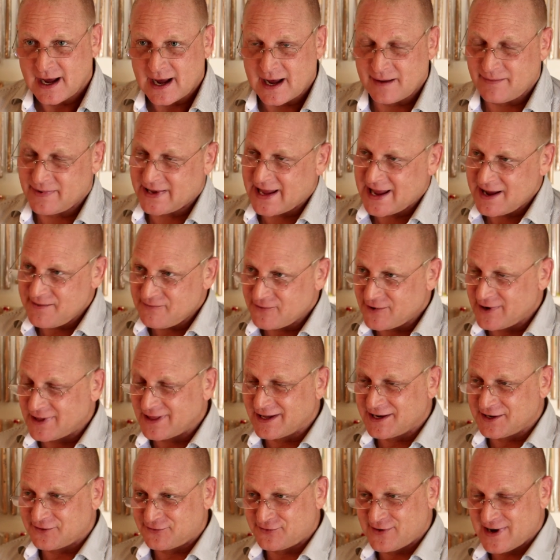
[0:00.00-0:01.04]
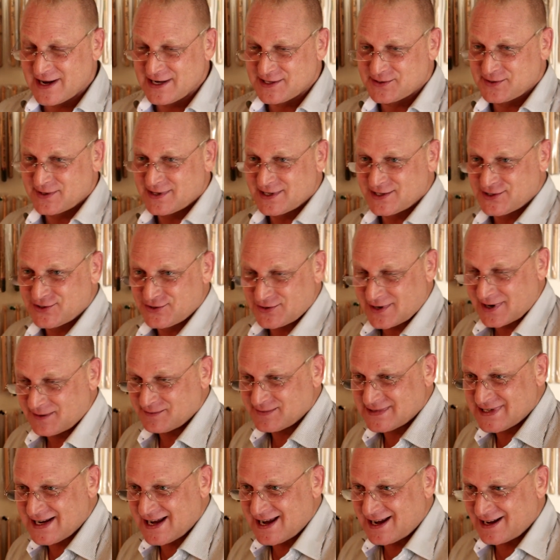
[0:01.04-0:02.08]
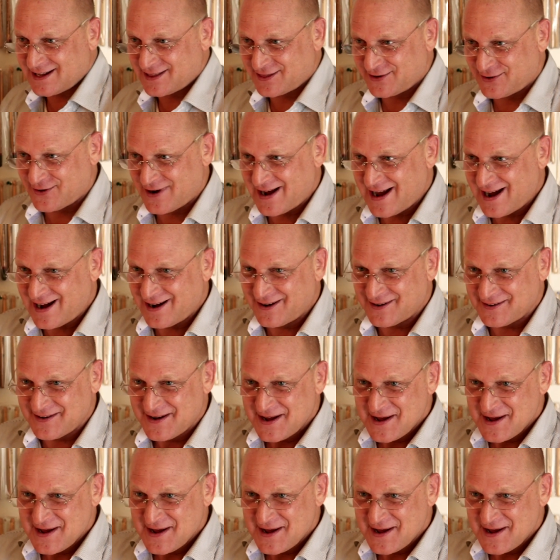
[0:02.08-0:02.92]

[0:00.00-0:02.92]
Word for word: I became really good friends with his drum tech throughout